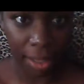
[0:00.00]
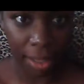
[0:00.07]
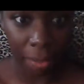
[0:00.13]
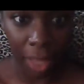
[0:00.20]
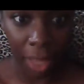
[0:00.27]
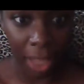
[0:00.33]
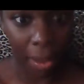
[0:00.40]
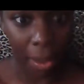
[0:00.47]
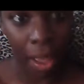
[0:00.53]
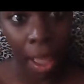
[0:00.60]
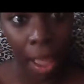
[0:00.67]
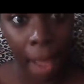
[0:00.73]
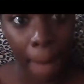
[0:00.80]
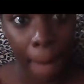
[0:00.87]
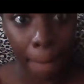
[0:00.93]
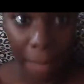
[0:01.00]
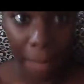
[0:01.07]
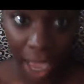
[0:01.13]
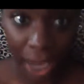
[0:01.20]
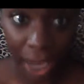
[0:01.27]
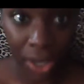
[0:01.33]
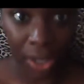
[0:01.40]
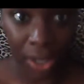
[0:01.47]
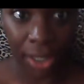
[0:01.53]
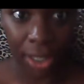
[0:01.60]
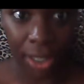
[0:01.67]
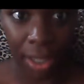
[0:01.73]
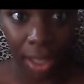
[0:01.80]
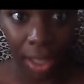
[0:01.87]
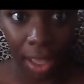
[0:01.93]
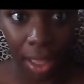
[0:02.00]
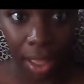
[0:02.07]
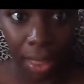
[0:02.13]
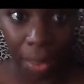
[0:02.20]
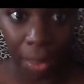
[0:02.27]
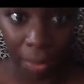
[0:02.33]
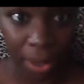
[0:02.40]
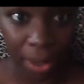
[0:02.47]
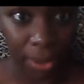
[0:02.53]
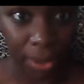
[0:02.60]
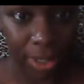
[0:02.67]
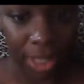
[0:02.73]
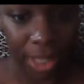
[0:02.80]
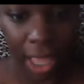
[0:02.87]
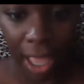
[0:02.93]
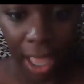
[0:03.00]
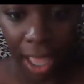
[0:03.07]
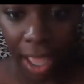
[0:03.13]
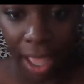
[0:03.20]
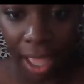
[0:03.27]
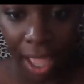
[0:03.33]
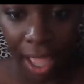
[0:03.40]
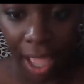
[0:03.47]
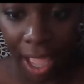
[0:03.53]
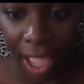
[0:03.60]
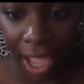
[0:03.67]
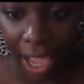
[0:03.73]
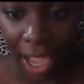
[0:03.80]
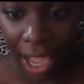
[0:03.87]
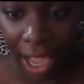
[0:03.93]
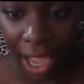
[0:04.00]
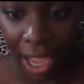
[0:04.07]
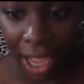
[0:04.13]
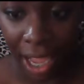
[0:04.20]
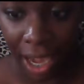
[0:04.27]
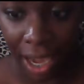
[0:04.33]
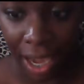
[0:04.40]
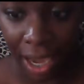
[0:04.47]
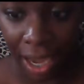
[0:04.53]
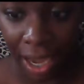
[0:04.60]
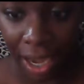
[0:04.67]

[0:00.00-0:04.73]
to me matters the most. And